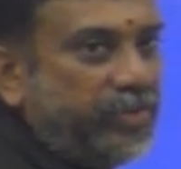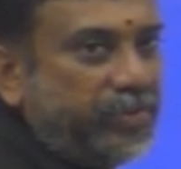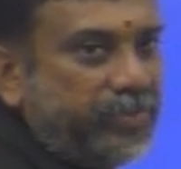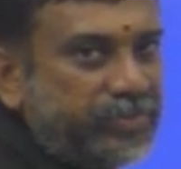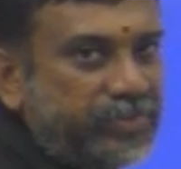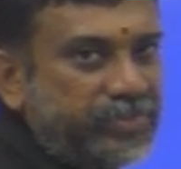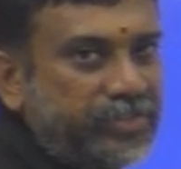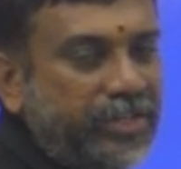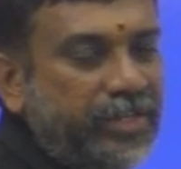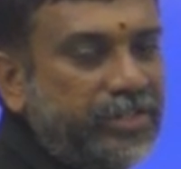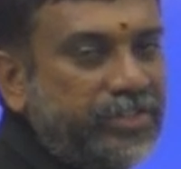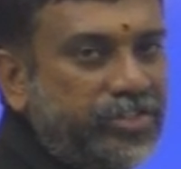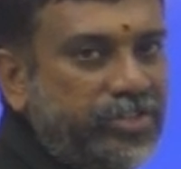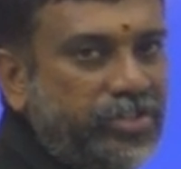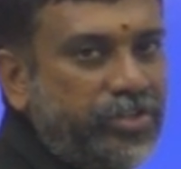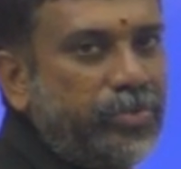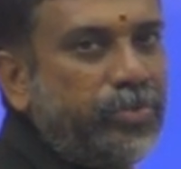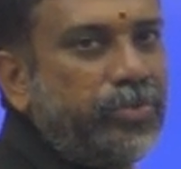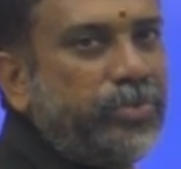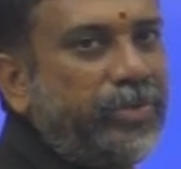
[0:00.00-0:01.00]
used.
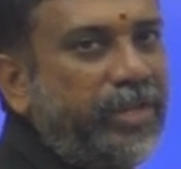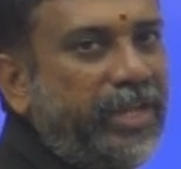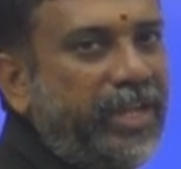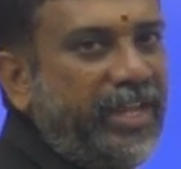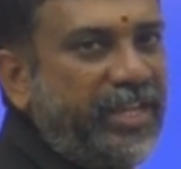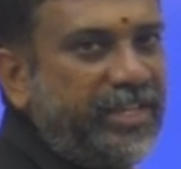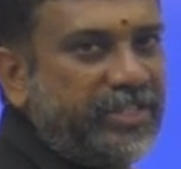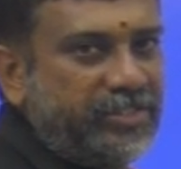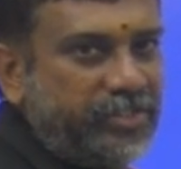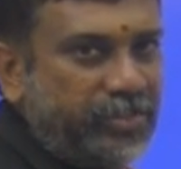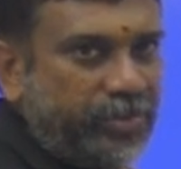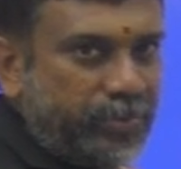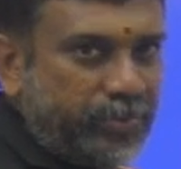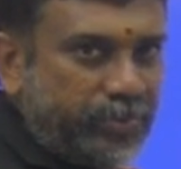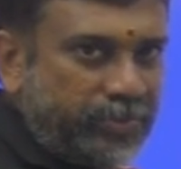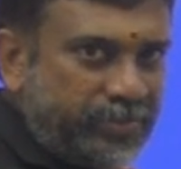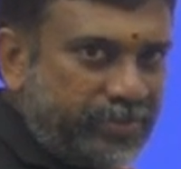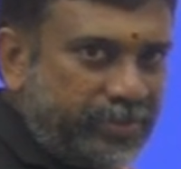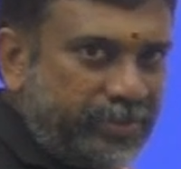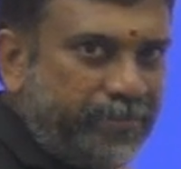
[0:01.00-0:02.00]
To is
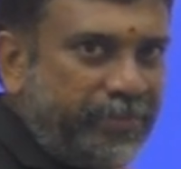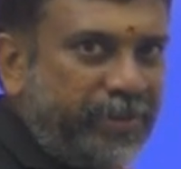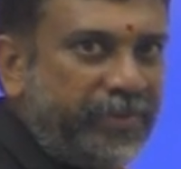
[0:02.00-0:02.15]
used